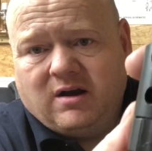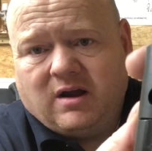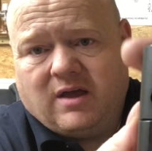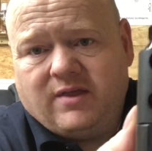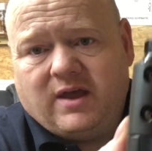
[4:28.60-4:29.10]

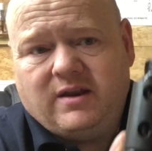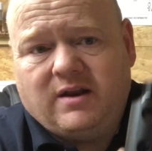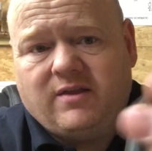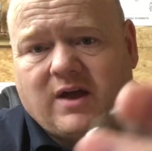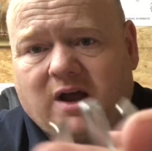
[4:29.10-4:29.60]
And then
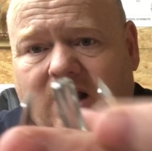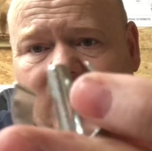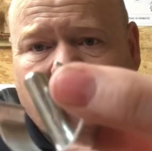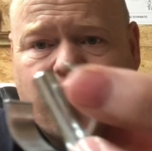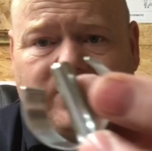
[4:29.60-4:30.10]
that
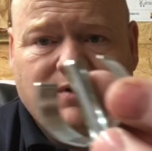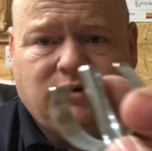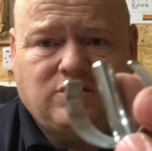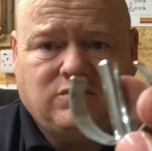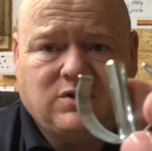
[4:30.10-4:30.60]
clip
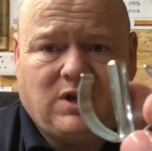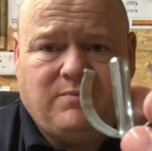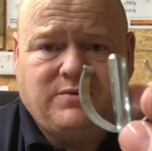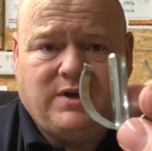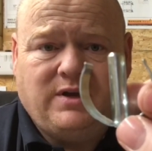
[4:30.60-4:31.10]
just
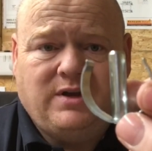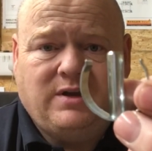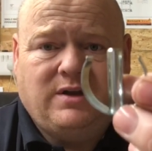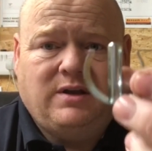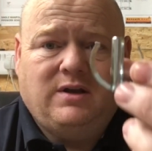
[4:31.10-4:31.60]
clips in.
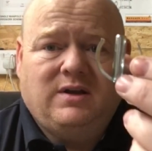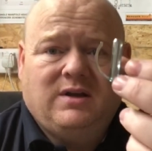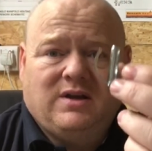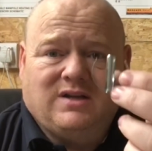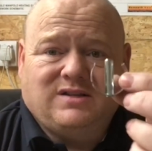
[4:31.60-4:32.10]

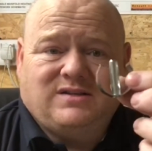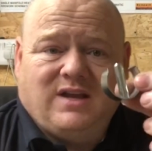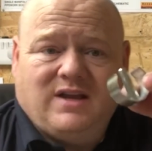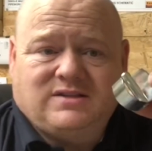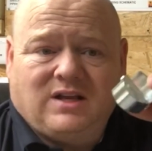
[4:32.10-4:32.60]
As I
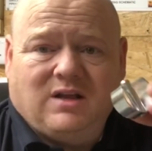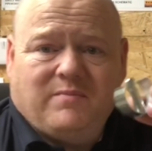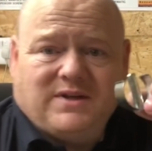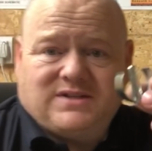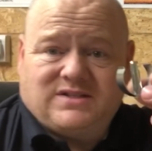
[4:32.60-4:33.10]
say, it's a little
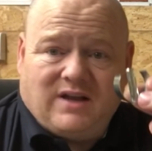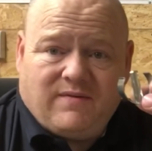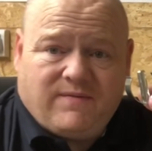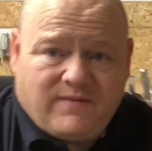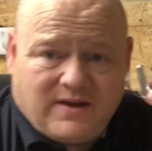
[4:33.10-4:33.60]
bit
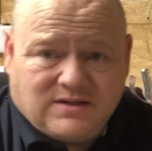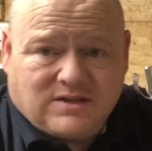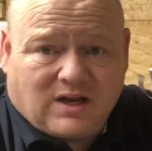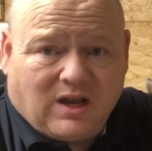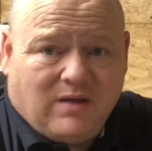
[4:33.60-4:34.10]
stiff is the
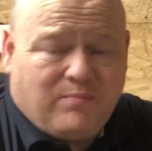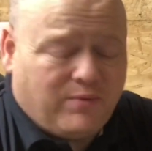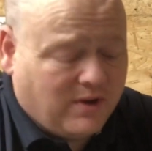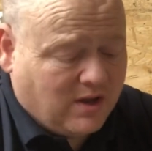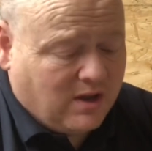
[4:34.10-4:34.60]
clip,
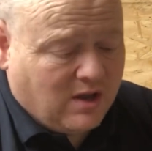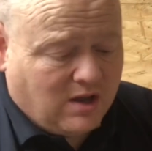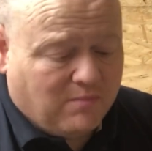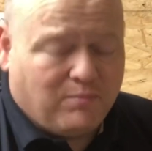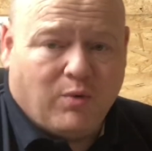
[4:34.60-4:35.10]

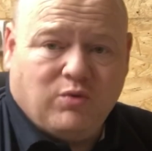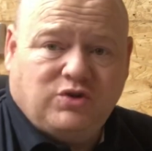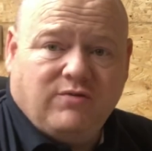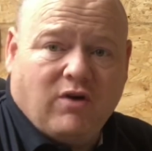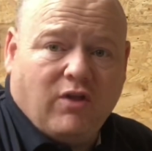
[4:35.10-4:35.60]
but once
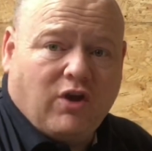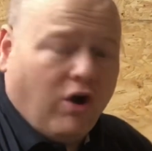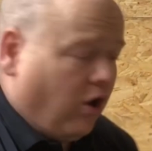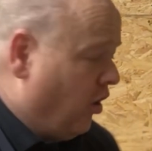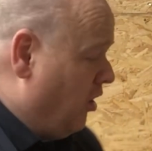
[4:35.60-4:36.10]
you've got the
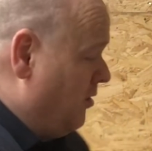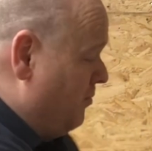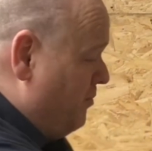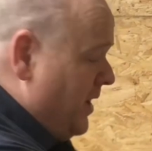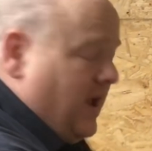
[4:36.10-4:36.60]
core
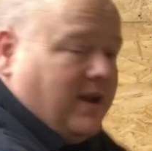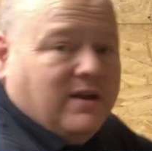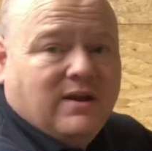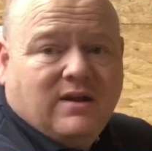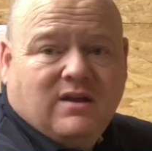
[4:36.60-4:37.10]
bit
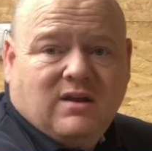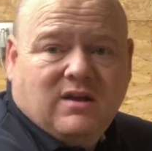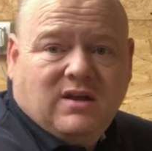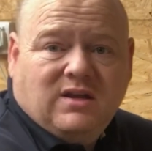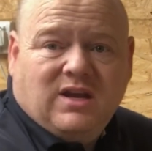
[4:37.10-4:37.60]
in,
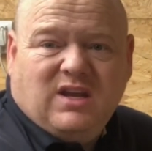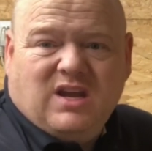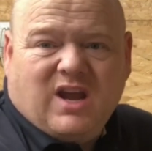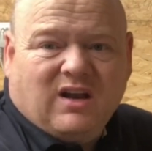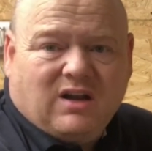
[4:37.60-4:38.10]
you
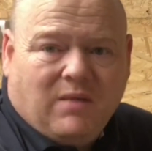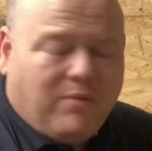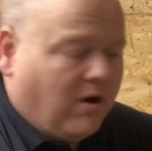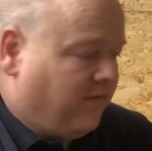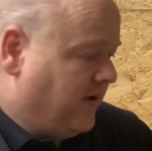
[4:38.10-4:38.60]
can clip it
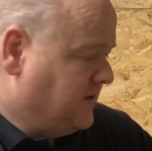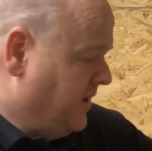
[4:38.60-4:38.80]
off easy